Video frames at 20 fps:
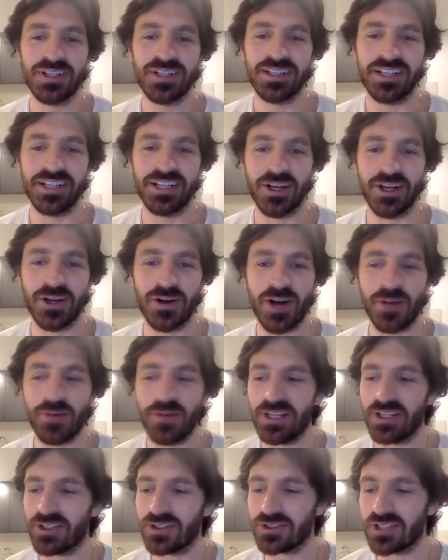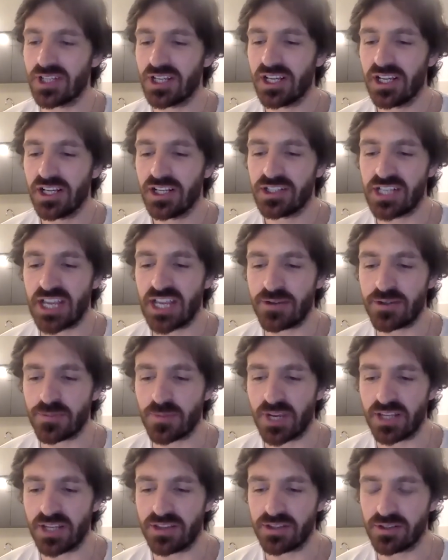You know, I mean, because James
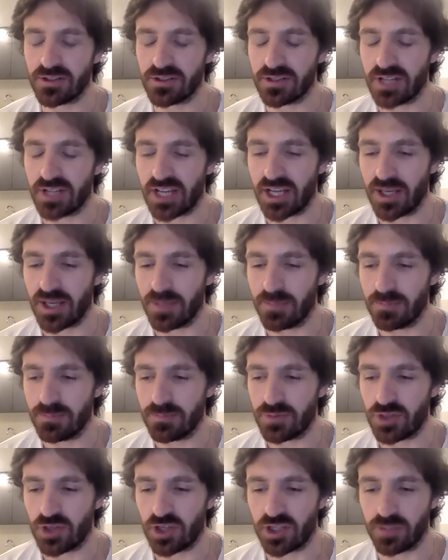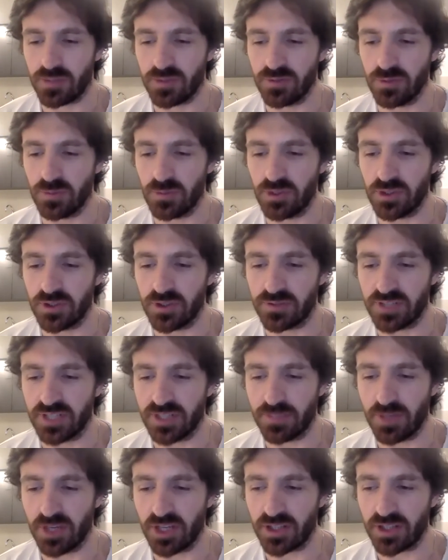Mather um, shot the movie beautifully,
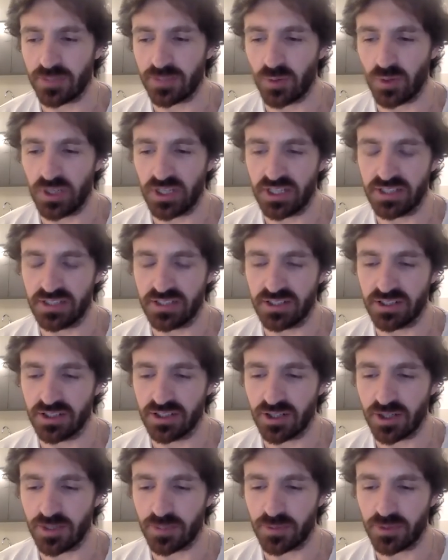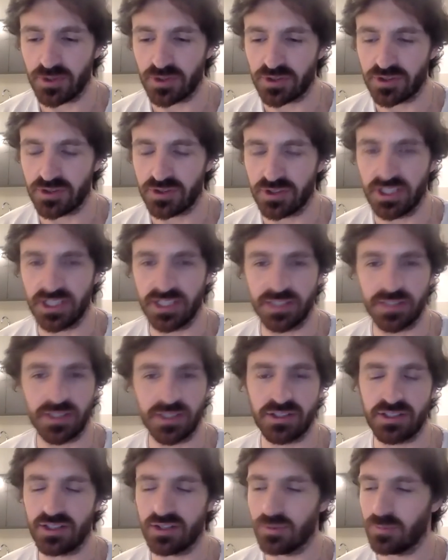and Michael Moynihan did our, our productions, and he, he
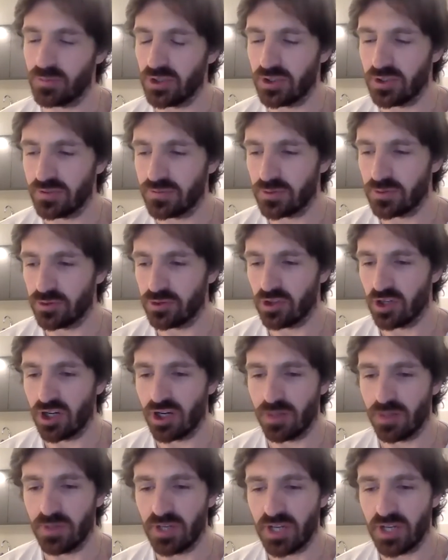did a beautiful job.